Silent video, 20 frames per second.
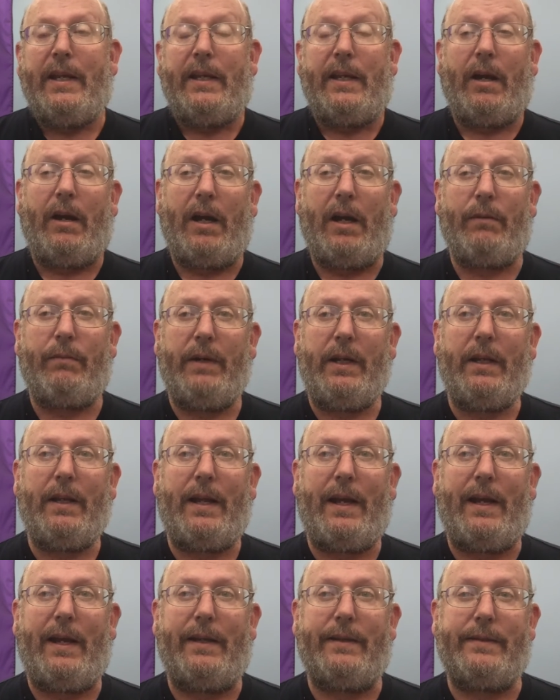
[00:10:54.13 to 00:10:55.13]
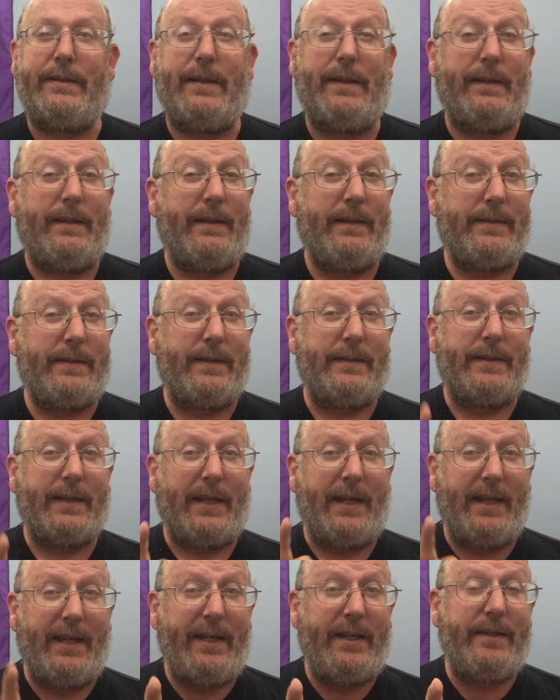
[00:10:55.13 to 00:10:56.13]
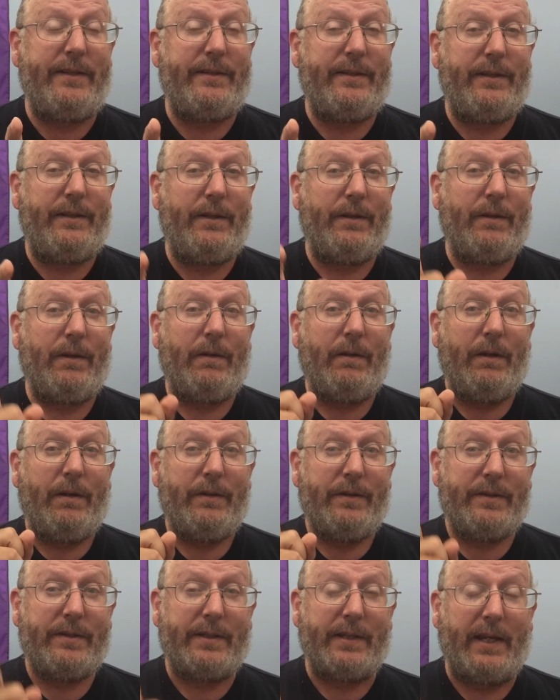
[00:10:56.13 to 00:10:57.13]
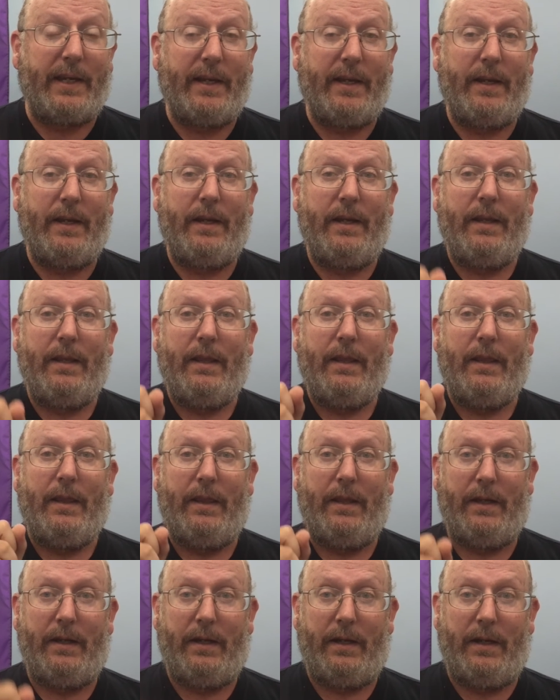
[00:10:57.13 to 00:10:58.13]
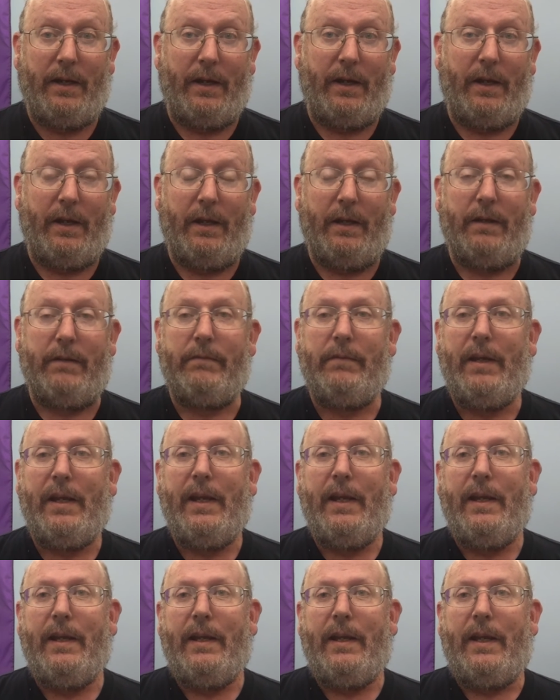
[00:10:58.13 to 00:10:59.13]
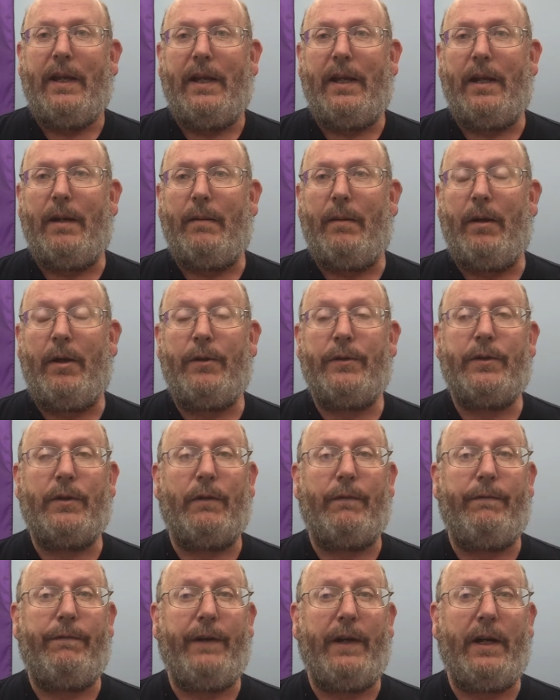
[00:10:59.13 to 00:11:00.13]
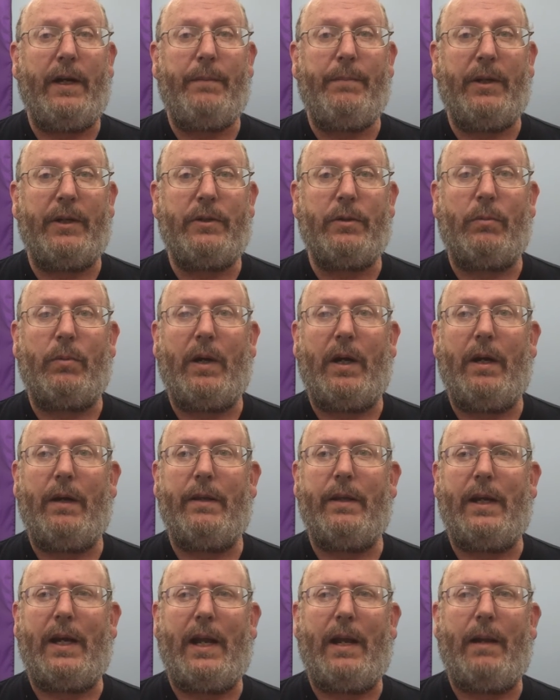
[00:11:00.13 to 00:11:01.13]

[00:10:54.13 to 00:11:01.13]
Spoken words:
Now, I realize that this is easier said than done. And I'm also very much aware that